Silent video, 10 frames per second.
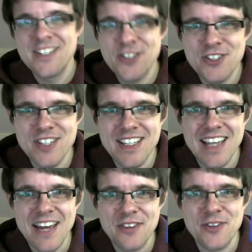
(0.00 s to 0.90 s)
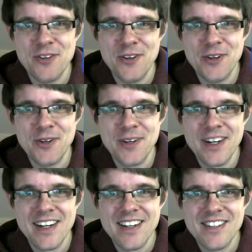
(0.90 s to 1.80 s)
just to get through
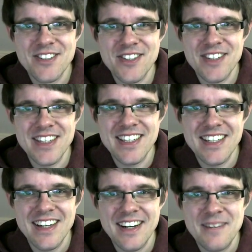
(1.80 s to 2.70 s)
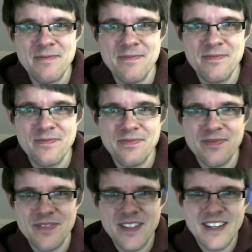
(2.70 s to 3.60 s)
to the,
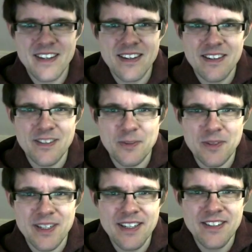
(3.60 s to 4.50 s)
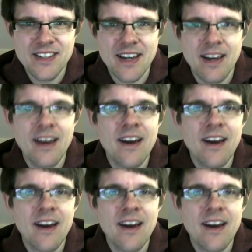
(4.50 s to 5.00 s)
it's upside down, isn't it?